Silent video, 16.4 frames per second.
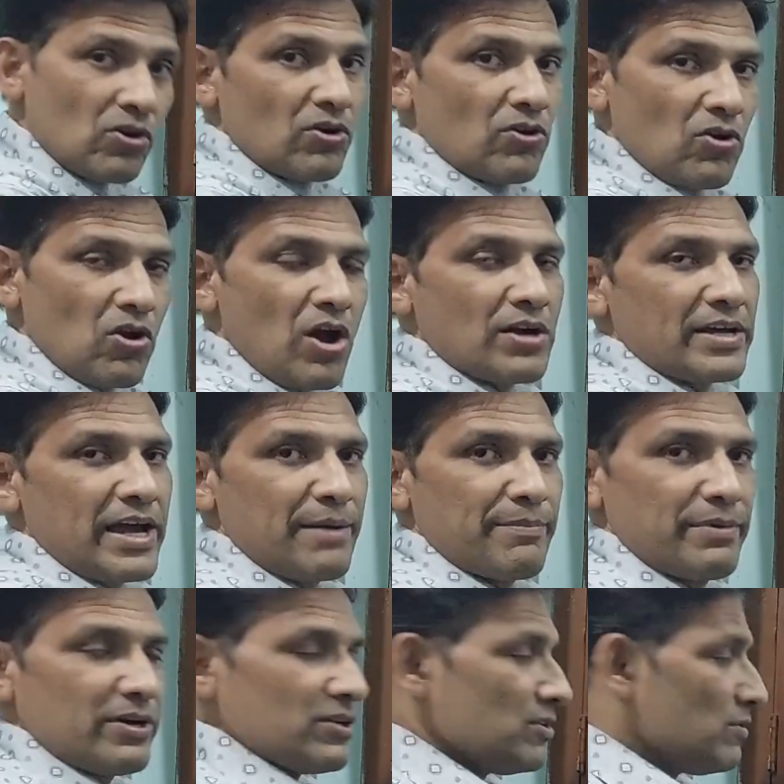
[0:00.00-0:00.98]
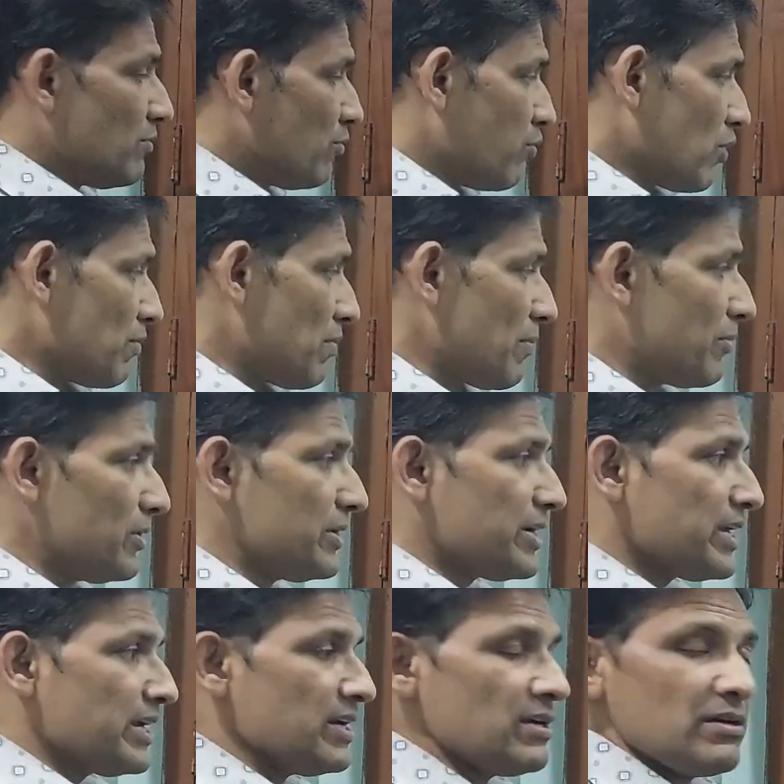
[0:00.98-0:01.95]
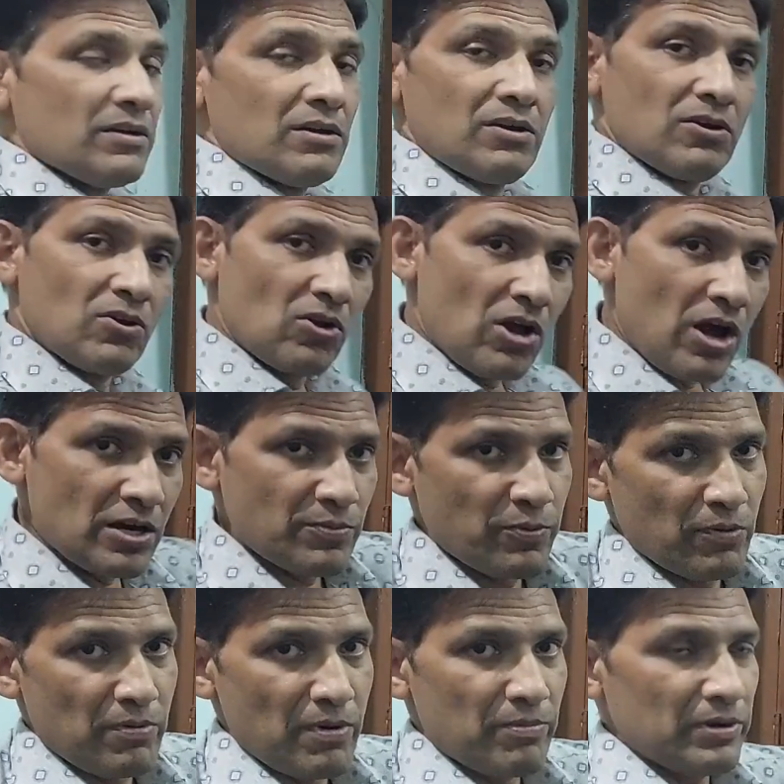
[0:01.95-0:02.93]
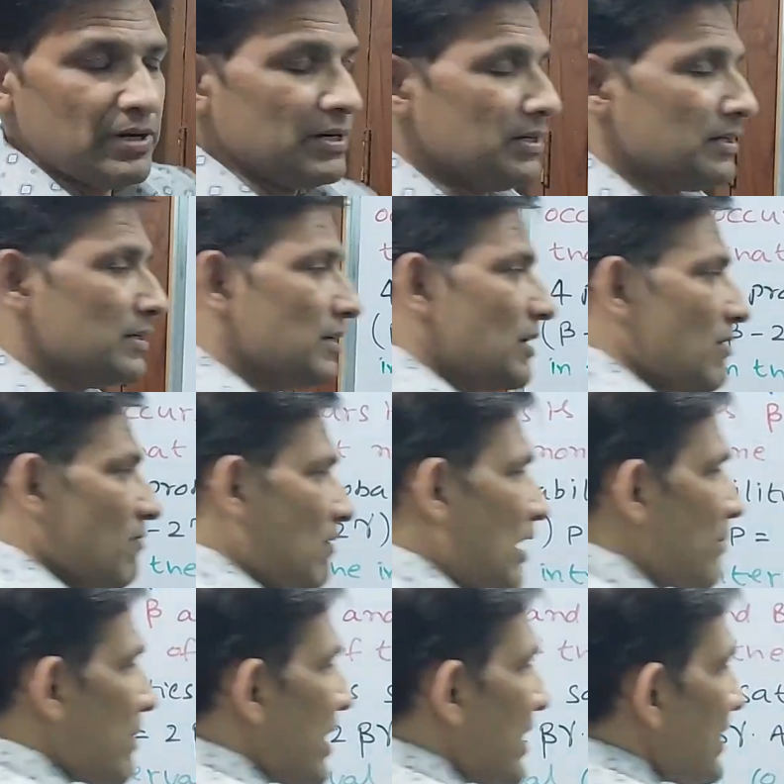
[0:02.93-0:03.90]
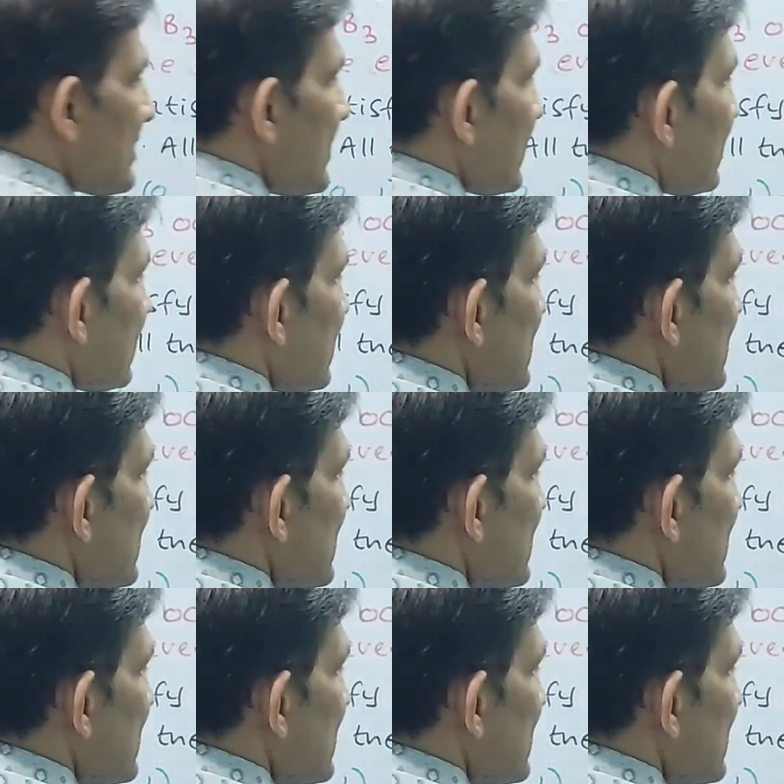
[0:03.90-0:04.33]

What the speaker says: not happening. Probability not probable. 1 minus X.